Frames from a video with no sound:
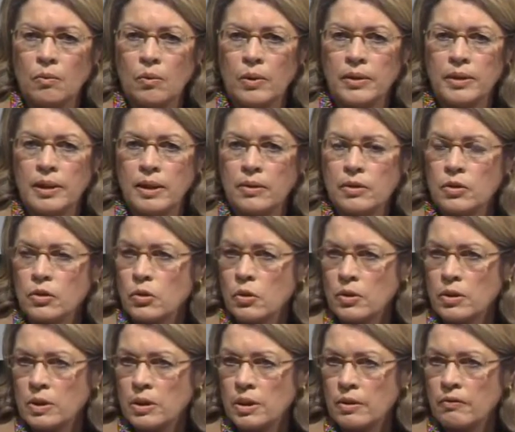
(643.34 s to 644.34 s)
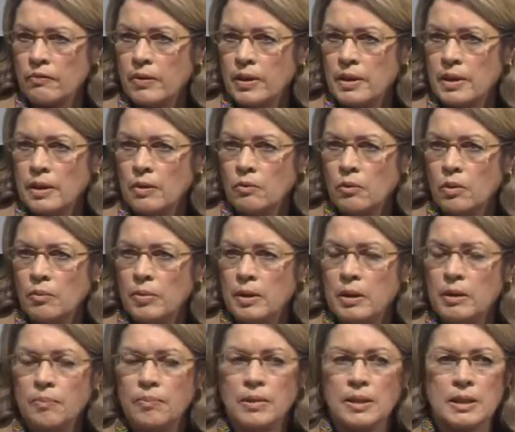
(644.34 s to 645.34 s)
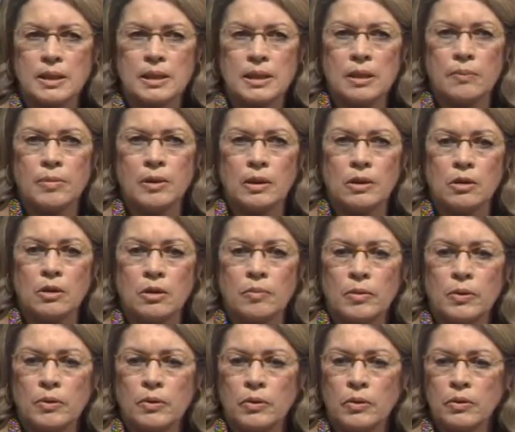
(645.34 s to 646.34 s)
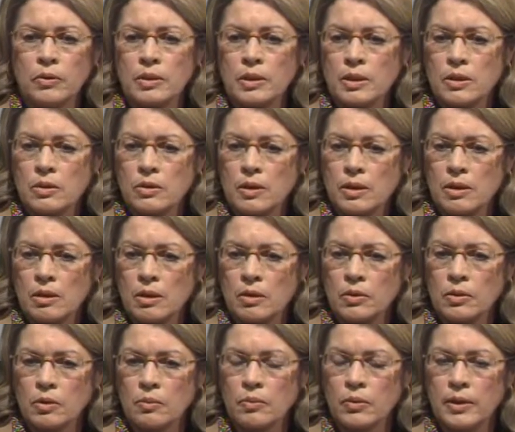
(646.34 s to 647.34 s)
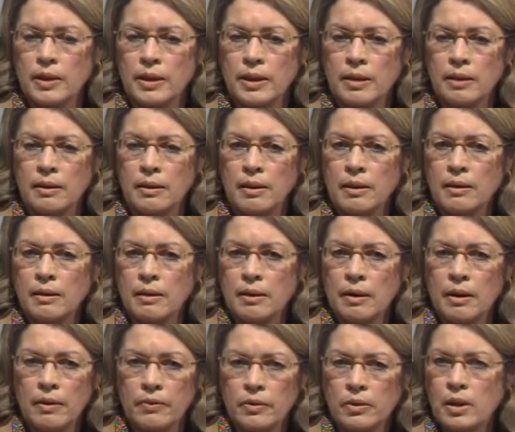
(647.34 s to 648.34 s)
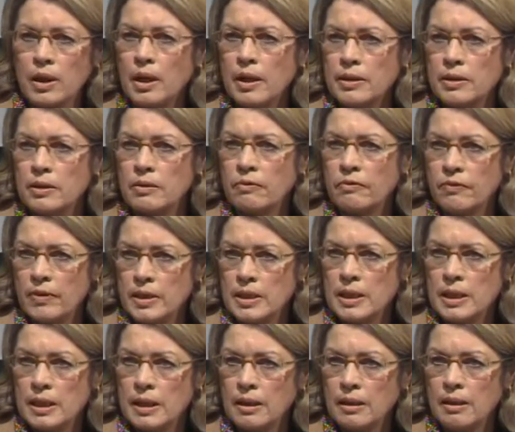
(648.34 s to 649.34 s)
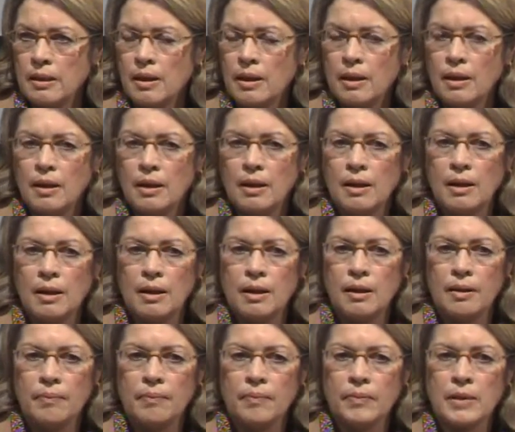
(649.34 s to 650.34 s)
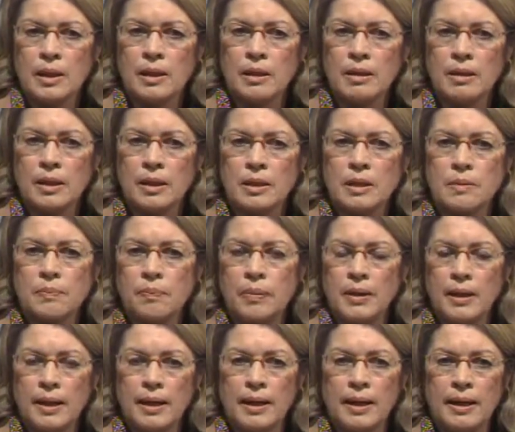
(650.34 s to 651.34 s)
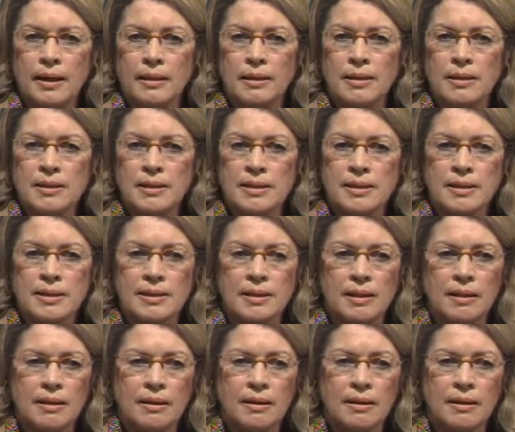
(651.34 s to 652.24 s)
the other sources of funding will be, because typically urban renewal districts also bring in other kinds of funding. This plan is